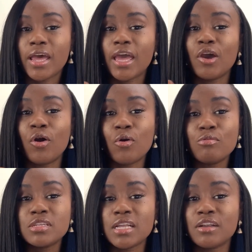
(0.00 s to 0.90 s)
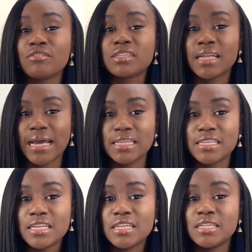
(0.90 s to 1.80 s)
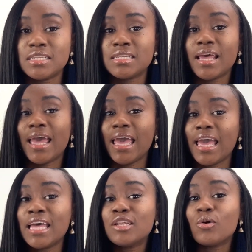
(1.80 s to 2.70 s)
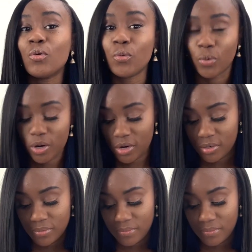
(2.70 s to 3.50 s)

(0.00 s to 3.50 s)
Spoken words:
a wholesaler's license and or